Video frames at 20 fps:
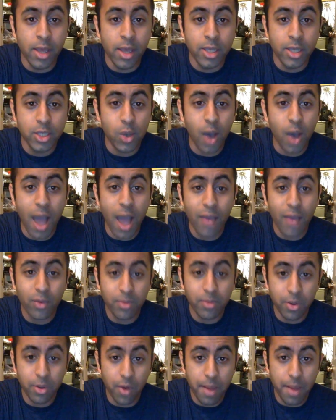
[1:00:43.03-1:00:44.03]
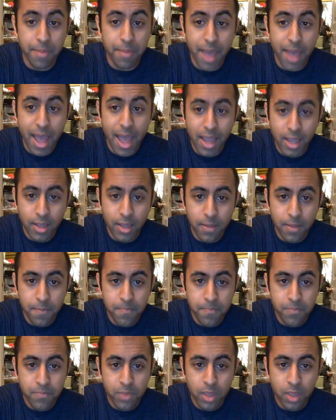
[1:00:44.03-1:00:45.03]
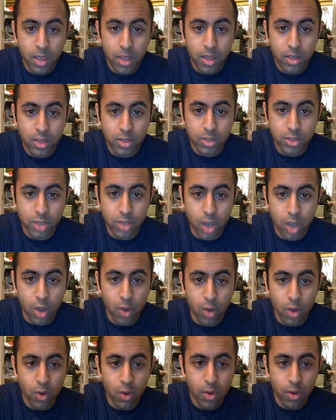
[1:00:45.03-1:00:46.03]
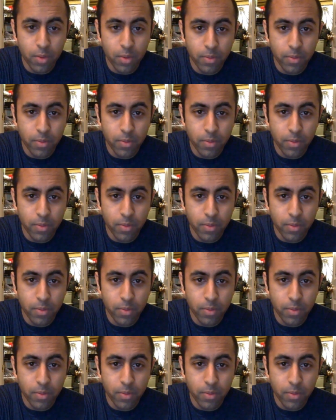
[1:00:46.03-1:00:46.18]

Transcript: So I will be right back. So